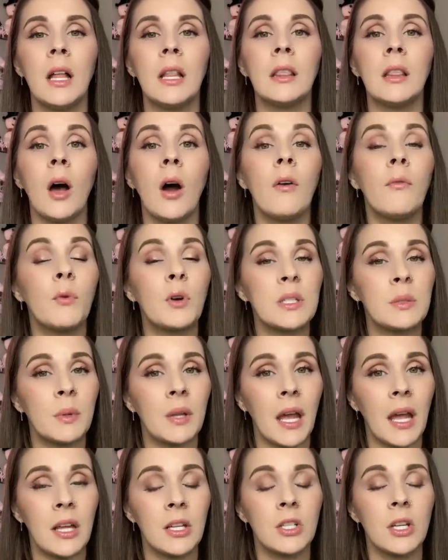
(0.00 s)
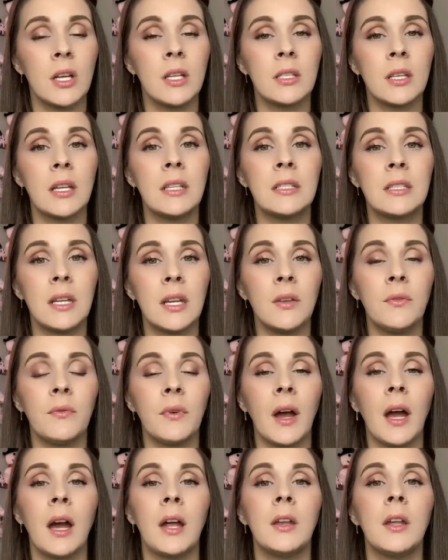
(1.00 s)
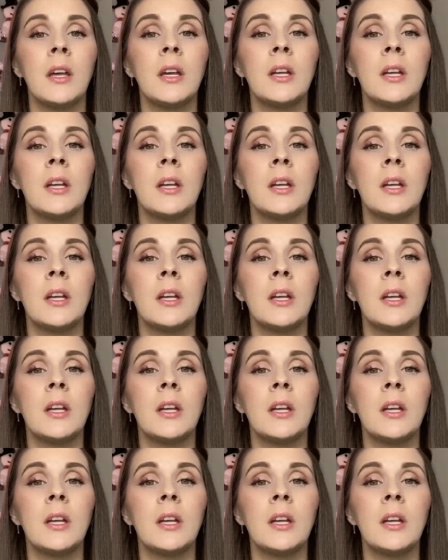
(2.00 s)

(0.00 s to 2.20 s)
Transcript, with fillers: law enforcement agents did find